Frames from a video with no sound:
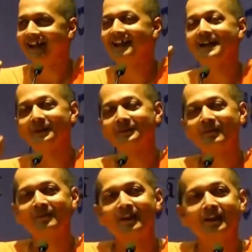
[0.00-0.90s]
Anyhow,
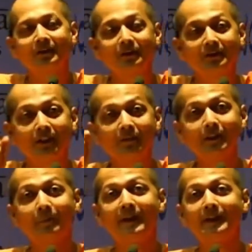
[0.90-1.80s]
so the
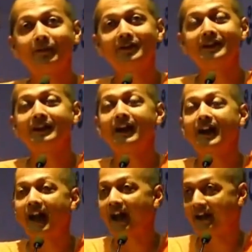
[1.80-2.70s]
development of the
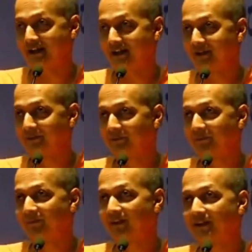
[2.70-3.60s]
hand.
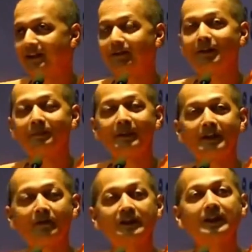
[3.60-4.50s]

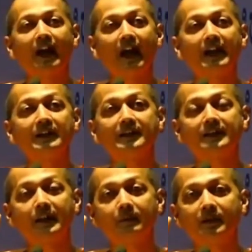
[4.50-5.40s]
Development of the hand
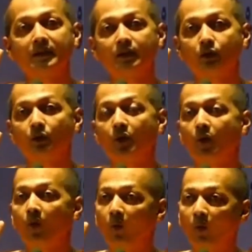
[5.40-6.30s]
is ability to
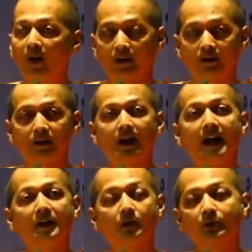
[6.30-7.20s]
work
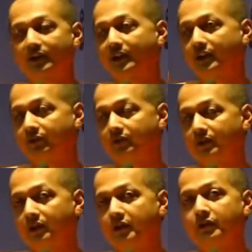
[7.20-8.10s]
and to serve.
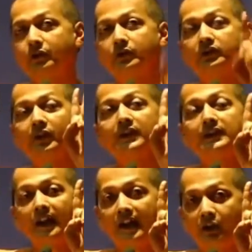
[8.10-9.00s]
So
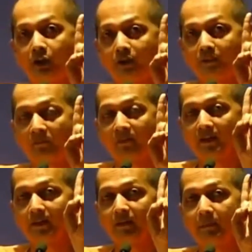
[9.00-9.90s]
3H,
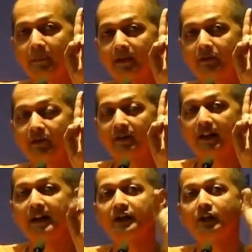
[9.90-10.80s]
development of
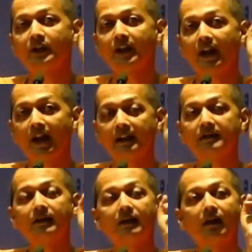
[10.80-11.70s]
3H,
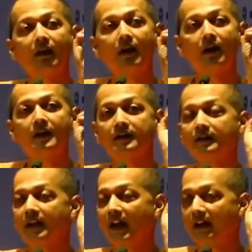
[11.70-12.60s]
head, heart
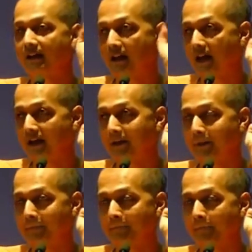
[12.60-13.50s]
and hand.